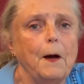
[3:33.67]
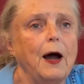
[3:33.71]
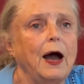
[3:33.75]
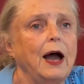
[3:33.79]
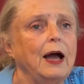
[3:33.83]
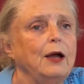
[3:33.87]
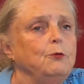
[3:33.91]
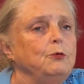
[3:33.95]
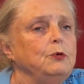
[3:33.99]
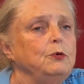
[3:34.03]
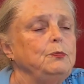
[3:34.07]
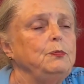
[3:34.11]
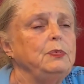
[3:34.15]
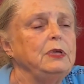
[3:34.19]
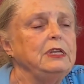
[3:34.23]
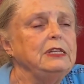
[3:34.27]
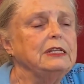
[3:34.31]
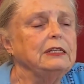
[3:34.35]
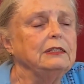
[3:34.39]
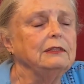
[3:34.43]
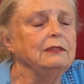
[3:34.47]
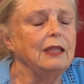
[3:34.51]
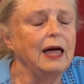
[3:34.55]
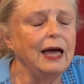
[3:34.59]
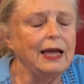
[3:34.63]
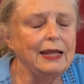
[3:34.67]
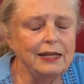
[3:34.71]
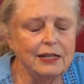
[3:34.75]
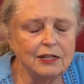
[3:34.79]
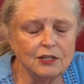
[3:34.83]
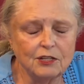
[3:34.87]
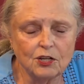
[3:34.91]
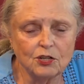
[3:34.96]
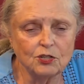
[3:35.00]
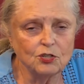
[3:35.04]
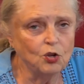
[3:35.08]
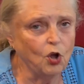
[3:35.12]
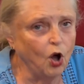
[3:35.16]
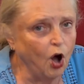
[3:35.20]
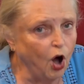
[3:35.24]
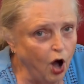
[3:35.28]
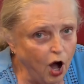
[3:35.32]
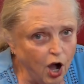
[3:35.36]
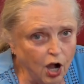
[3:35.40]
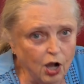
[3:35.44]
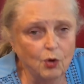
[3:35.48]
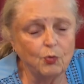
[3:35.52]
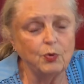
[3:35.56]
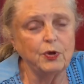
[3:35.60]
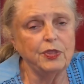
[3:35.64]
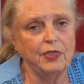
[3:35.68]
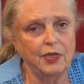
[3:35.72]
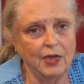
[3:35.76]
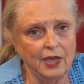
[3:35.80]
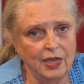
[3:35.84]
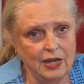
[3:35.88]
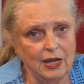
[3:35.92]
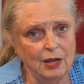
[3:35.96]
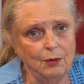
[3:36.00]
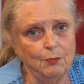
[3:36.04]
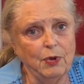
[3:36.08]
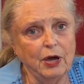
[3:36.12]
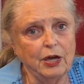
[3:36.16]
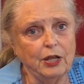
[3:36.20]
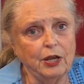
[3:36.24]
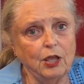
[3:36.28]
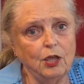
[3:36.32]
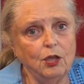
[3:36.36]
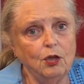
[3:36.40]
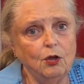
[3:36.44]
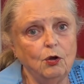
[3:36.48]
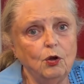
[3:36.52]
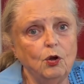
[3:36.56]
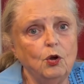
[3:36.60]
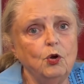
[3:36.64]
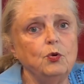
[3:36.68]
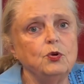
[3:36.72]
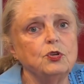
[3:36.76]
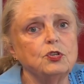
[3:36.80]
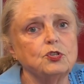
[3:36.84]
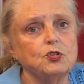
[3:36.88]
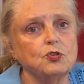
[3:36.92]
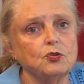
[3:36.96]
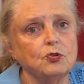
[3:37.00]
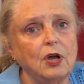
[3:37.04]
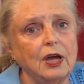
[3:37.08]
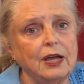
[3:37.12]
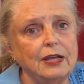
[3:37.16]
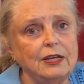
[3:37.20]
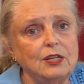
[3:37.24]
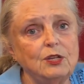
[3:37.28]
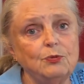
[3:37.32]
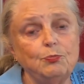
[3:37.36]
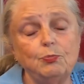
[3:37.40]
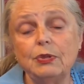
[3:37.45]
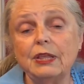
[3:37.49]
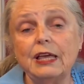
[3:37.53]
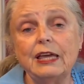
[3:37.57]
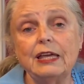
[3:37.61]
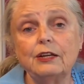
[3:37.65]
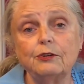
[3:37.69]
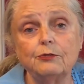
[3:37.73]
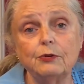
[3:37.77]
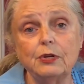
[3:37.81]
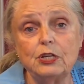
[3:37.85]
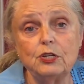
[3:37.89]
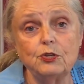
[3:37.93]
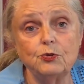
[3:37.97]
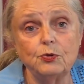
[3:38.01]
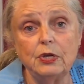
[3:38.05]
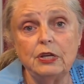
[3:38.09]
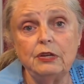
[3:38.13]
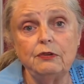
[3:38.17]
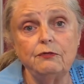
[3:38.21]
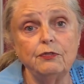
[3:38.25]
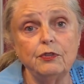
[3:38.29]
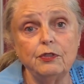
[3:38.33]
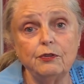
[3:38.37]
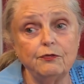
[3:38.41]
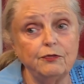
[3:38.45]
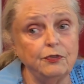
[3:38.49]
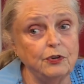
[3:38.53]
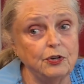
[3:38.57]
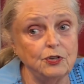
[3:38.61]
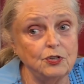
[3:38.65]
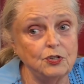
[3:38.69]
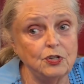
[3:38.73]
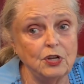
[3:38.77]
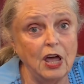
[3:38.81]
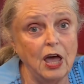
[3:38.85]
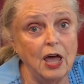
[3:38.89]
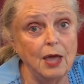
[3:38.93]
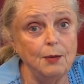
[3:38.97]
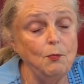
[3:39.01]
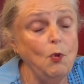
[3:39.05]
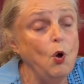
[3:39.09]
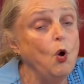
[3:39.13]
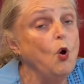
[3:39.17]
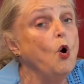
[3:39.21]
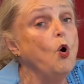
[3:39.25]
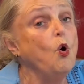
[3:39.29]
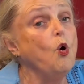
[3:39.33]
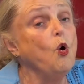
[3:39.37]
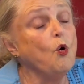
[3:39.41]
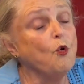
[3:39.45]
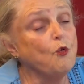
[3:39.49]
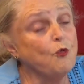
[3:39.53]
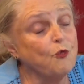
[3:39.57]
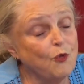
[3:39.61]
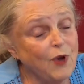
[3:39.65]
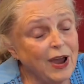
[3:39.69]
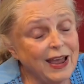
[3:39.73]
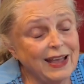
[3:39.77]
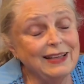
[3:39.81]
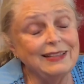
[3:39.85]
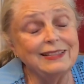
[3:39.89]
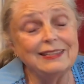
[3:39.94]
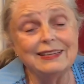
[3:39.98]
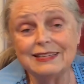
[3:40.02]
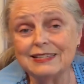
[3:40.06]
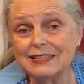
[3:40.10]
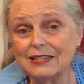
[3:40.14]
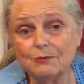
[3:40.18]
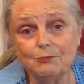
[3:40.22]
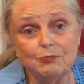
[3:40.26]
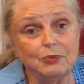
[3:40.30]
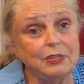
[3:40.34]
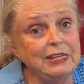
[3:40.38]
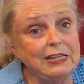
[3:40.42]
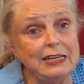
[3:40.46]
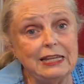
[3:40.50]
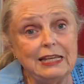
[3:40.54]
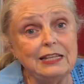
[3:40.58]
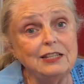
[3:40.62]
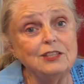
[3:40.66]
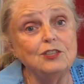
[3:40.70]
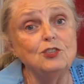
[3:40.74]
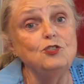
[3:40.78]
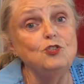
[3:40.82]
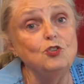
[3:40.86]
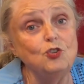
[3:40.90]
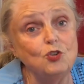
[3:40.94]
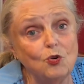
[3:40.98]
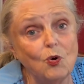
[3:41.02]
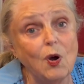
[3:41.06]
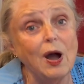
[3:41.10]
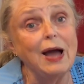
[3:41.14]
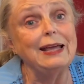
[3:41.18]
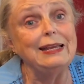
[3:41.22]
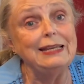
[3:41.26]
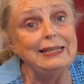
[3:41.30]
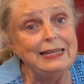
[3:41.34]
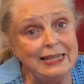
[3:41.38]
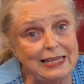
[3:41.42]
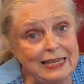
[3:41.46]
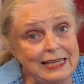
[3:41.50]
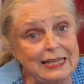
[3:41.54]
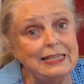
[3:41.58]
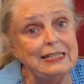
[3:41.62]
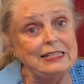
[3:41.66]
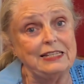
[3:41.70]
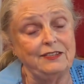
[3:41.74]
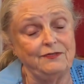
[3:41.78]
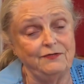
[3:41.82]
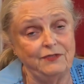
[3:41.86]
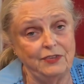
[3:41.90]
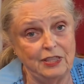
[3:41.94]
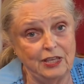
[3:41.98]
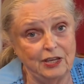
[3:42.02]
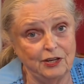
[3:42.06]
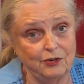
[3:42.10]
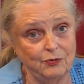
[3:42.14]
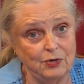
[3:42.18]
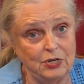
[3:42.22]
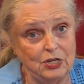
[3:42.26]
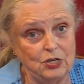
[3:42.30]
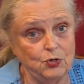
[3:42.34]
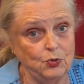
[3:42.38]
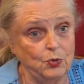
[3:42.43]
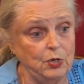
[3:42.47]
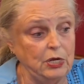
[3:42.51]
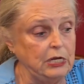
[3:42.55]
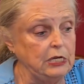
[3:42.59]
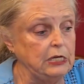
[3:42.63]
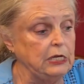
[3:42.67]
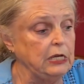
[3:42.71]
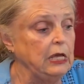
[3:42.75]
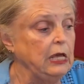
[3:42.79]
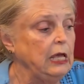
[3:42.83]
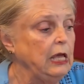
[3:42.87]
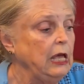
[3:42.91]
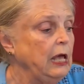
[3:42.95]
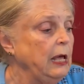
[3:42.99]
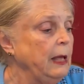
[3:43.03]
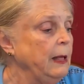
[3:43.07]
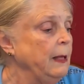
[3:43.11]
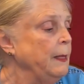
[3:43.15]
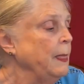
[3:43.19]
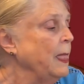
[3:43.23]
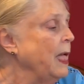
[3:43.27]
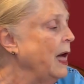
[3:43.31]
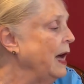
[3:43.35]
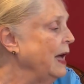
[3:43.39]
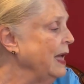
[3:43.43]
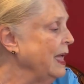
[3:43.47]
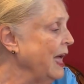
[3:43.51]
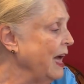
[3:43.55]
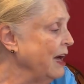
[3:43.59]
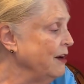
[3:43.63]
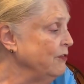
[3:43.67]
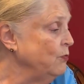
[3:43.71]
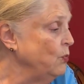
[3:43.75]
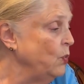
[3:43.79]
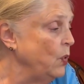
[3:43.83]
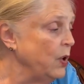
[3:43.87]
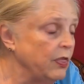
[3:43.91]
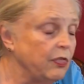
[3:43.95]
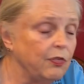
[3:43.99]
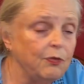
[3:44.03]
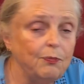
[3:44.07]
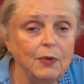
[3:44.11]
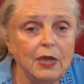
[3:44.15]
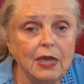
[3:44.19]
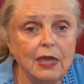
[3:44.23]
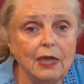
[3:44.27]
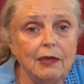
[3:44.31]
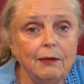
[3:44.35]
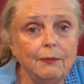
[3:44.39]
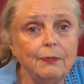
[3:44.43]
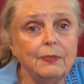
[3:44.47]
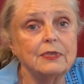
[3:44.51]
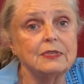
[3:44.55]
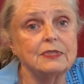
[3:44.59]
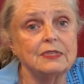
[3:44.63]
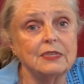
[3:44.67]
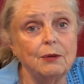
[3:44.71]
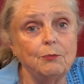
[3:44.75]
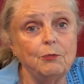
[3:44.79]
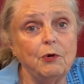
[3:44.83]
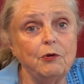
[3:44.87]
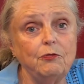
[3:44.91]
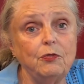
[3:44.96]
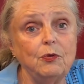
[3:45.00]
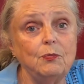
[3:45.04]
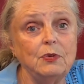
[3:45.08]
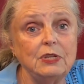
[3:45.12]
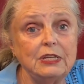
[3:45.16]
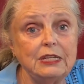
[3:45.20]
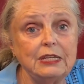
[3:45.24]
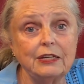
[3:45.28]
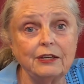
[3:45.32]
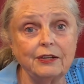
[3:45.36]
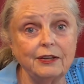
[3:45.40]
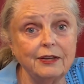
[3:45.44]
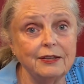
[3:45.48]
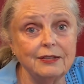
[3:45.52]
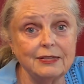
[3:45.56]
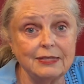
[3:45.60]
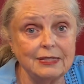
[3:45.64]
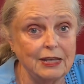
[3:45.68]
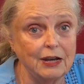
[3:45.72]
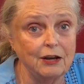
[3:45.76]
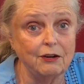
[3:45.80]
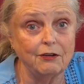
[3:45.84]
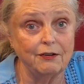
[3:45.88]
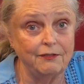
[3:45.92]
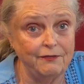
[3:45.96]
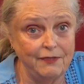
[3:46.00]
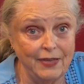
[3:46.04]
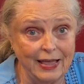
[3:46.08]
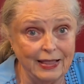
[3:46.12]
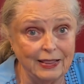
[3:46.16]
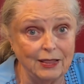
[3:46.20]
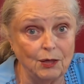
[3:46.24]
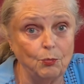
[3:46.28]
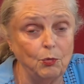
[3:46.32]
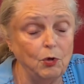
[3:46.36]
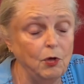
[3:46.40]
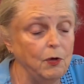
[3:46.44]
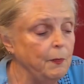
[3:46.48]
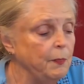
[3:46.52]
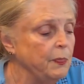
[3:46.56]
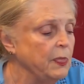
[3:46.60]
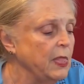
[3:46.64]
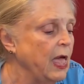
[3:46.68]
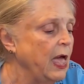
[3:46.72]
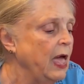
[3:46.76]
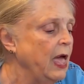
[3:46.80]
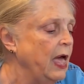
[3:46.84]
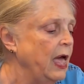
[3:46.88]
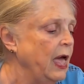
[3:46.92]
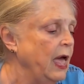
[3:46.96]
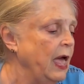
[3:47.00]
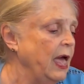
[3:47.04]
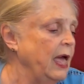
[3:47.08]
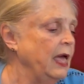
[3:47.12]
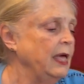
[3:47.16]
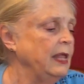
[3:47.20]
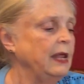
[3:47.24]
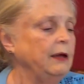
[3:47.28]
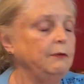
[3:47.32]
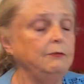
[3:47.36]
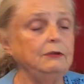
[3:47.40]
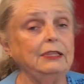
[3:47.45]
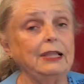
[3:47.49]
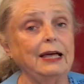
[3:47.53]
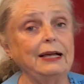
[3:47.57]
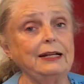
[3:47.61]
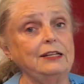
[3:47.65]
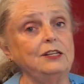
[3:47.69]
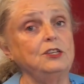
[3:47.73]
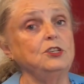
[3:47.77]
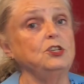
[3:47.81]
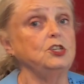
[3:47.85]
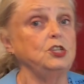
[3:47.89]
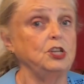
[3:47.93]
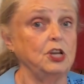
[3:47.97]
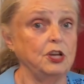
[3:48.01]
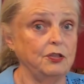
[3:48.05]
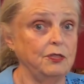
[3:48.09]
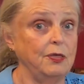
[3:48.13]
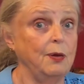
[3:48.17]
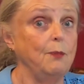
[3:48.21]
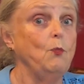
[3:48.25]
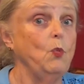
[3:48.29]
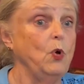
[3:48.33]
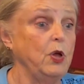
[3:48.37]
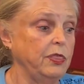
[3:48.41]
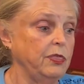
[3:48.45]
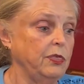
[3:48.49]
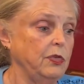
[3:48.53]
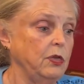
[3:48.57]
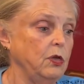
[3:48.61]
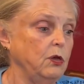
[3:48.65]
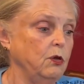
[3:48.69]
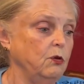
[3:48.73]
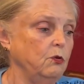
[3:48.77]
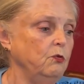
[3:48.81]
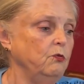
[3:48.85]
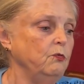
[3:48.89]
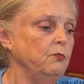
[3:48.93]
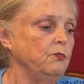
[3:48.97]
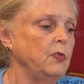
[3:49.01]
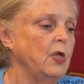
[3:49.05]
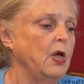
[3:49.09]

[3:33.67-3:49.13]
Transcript: I would be delighted to talk with anybody who is trying to plan a retreat for the first time or frankly simply needs new ideas for their retreat. I have with me some of the materials that are available, and I would like to share them with you.